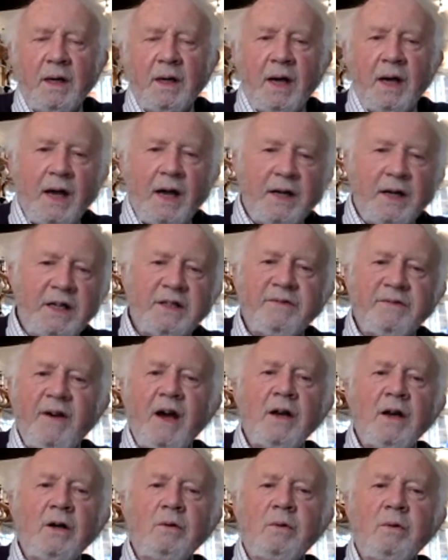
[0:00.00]
And his
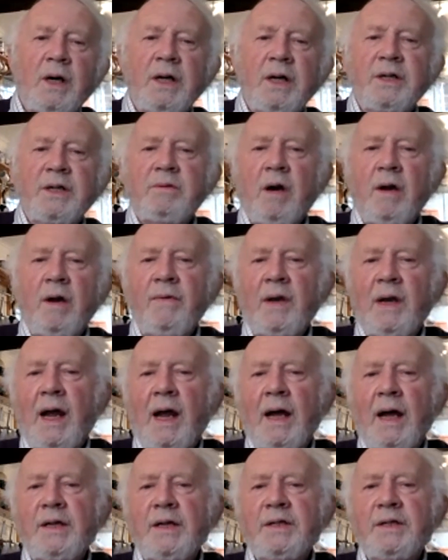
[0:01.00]
final words were on the
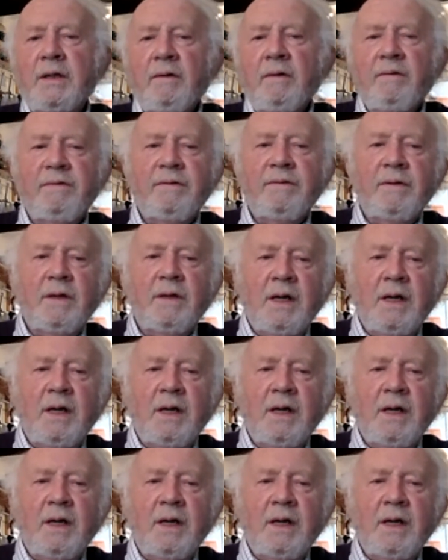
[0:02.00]
lines of,